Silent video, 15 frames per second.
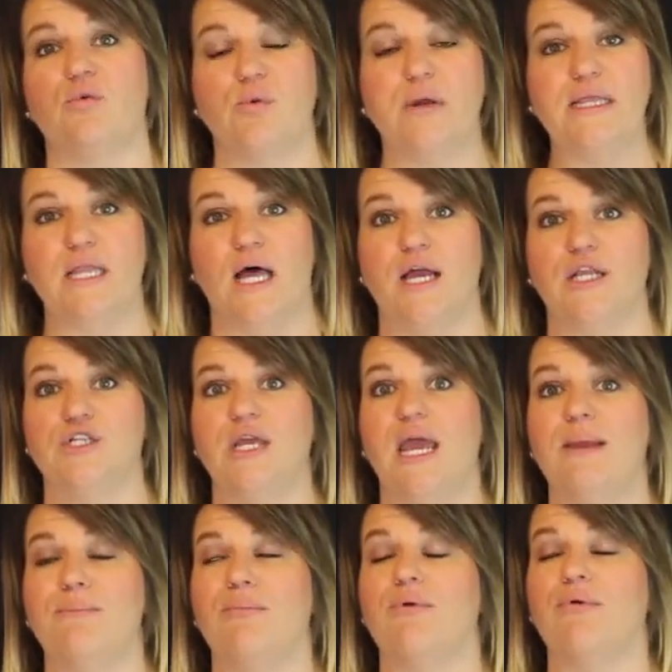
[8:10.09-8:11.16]
relaunch
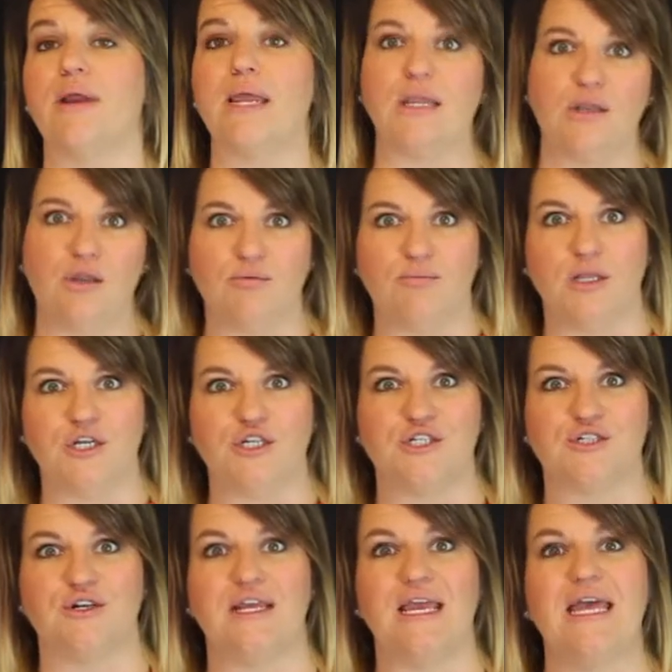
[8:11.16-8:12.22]
a brand new
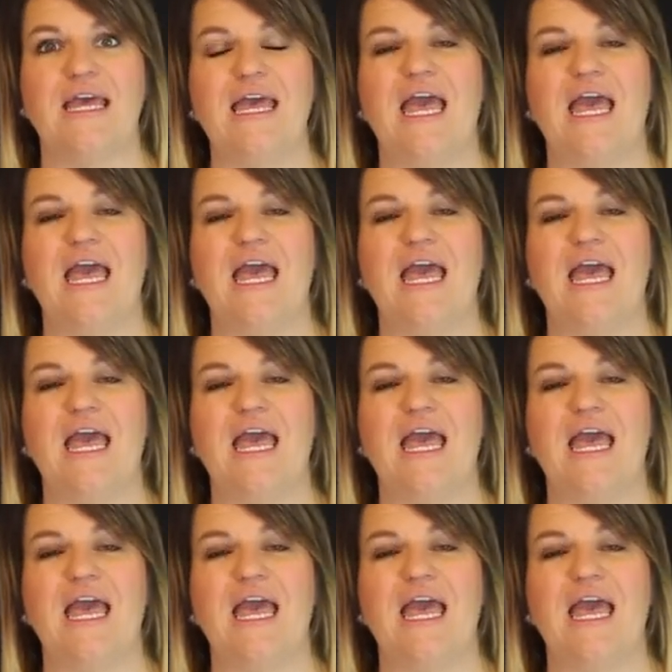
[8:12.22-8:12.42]
ministry